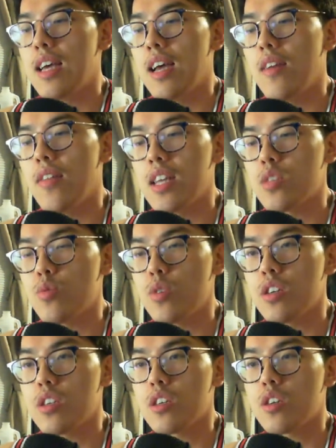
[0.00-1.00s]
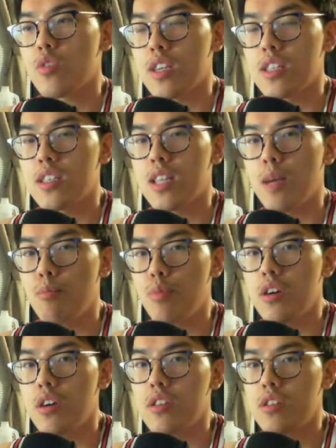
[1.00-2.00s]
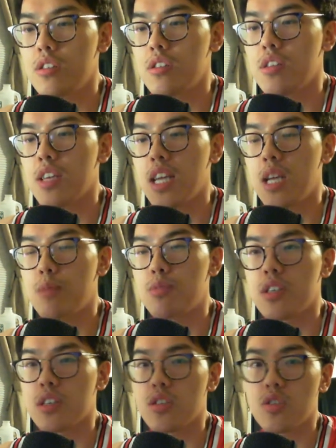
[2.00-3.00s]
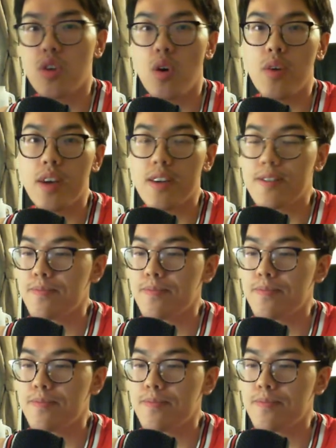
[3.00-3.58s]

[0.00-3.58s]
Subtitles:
and that's what creates that buzz, keeps things going.